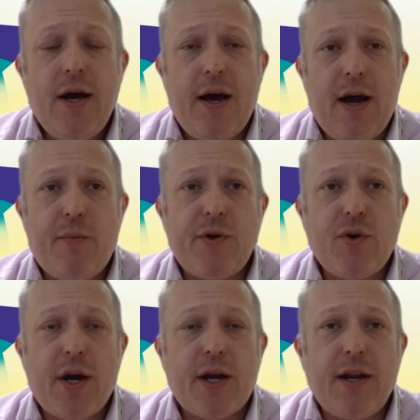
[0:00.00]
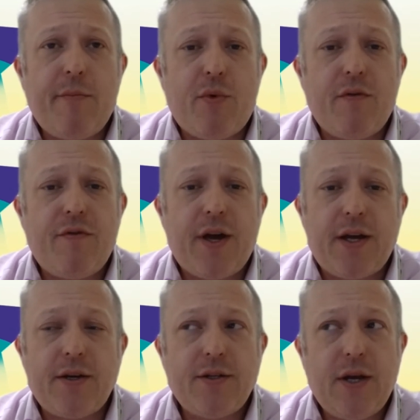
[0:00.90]
And we're trying a number of
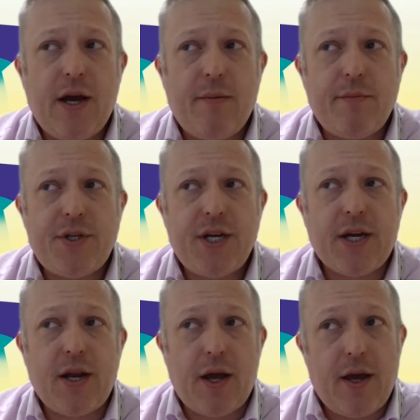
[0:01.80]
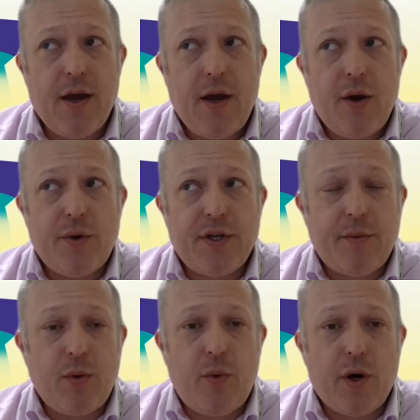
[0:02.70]
things, particularly with some
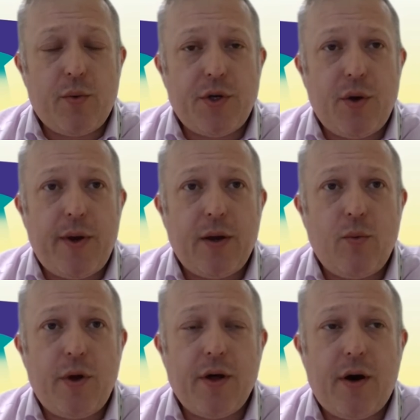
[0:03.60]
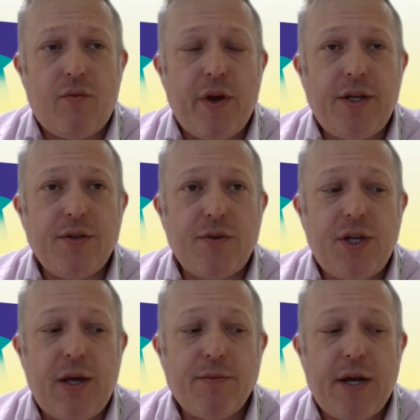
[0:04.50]
of the work we're doing with our regional
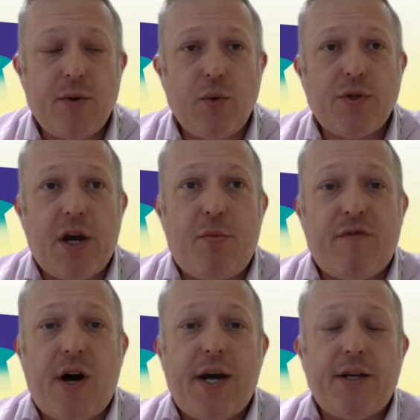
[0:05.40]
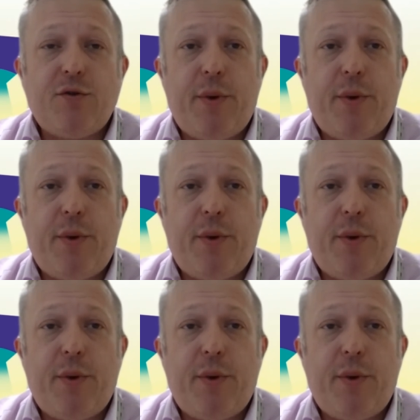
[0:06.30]
teams and also providers.